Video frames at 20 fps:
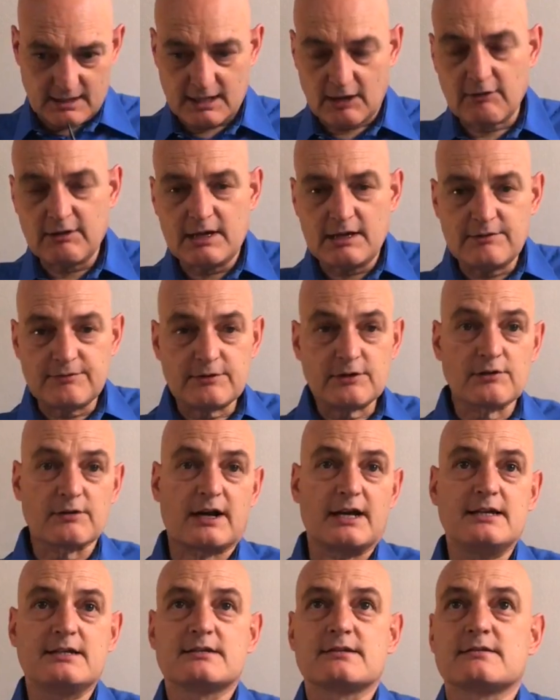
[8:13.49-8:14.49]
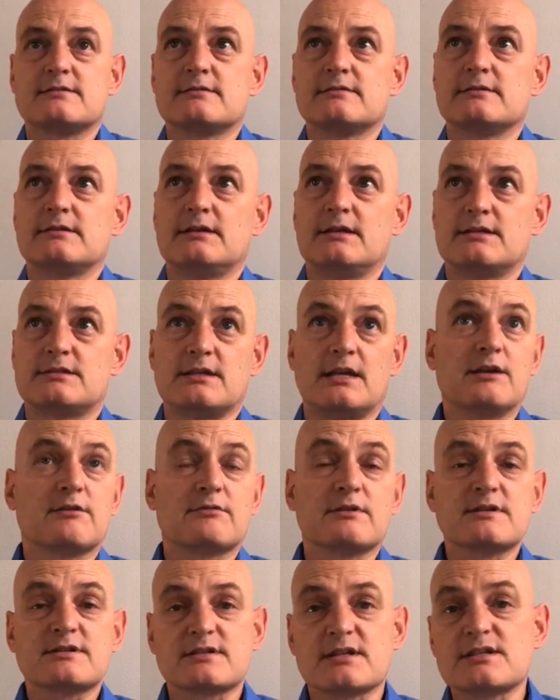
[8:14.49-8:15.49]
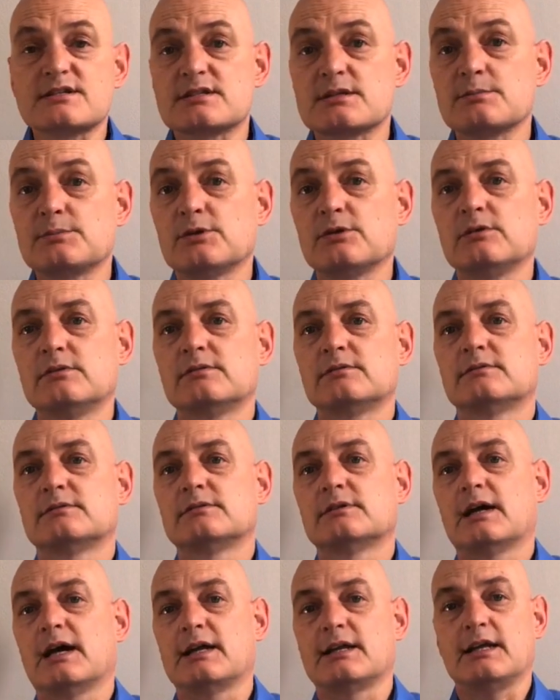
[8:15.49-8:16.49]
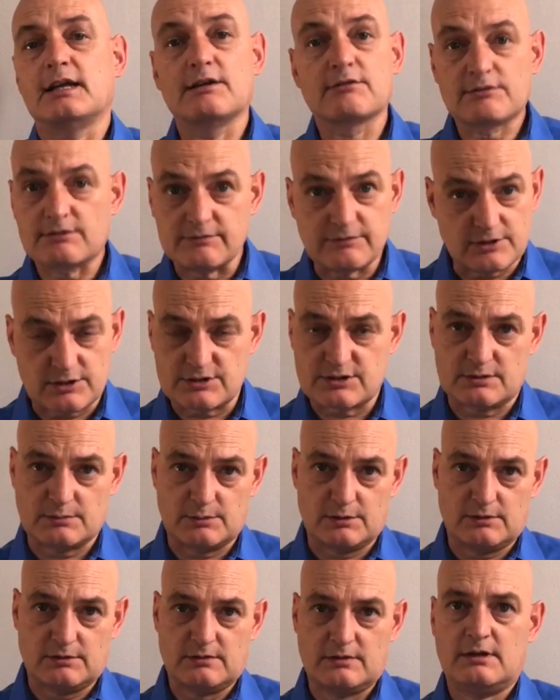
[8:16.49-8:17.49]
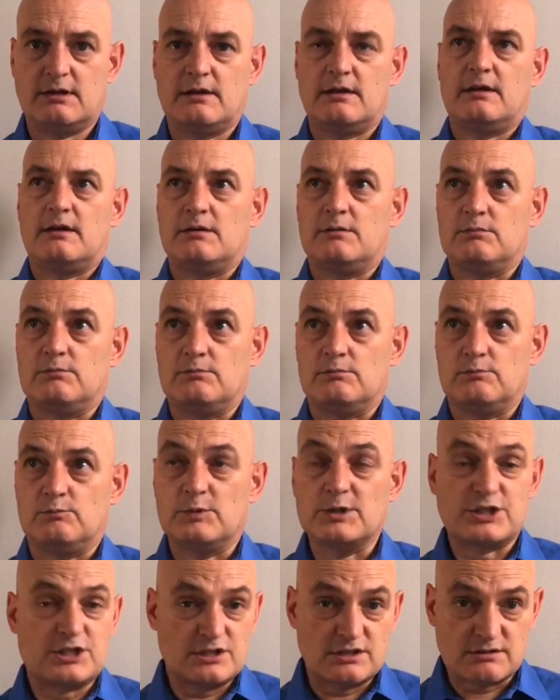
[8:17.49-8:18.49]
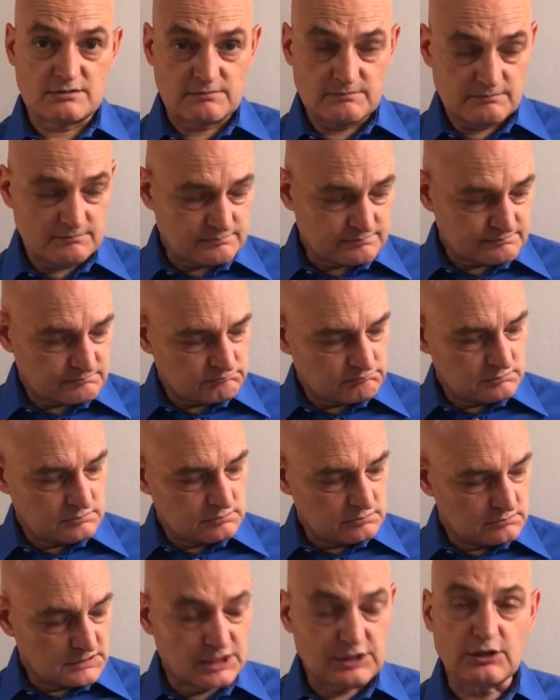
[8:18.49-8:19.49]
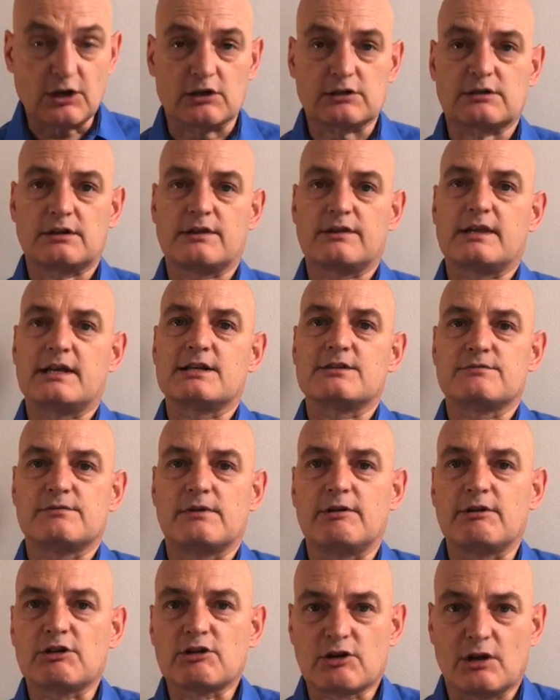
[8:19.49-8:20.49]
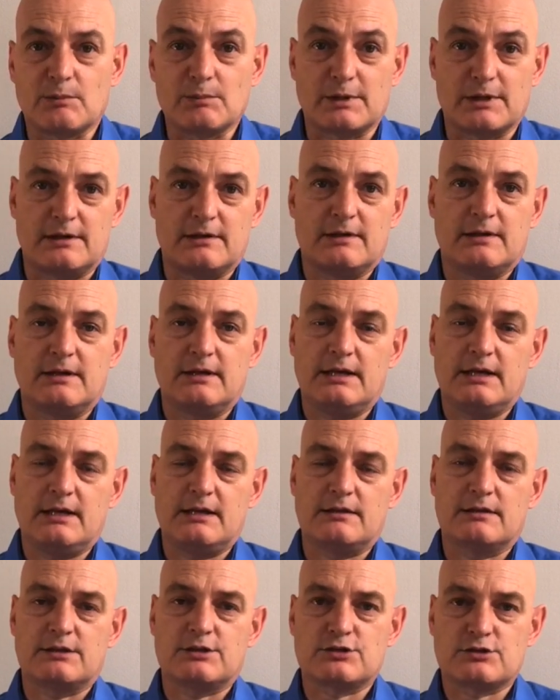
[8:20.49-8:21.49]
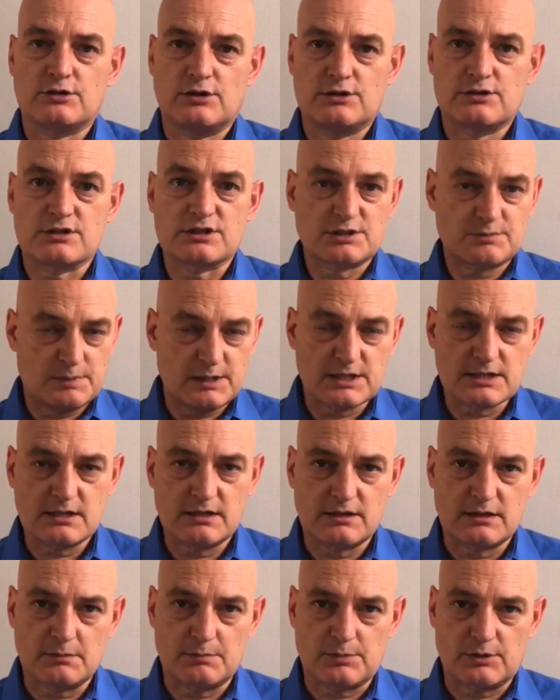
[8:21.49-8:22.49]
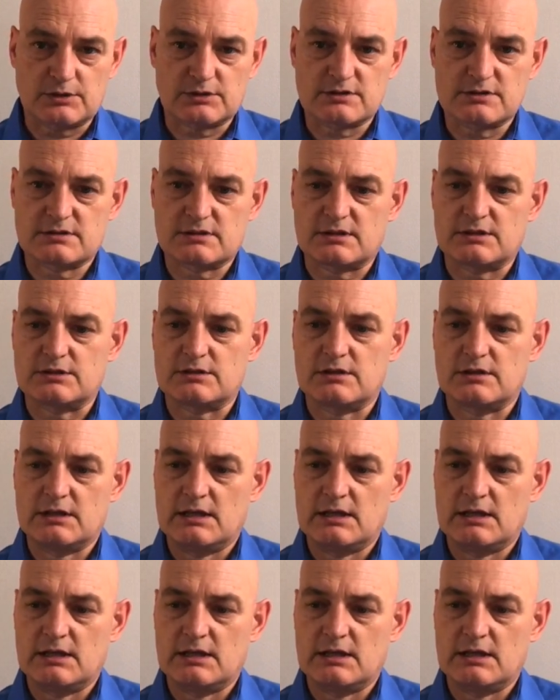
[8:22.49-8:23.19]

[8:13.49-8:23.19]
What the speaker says: Now, if grace is irresistible and irreversible, which is a doctrine that is very common in the church, especially in the Protestant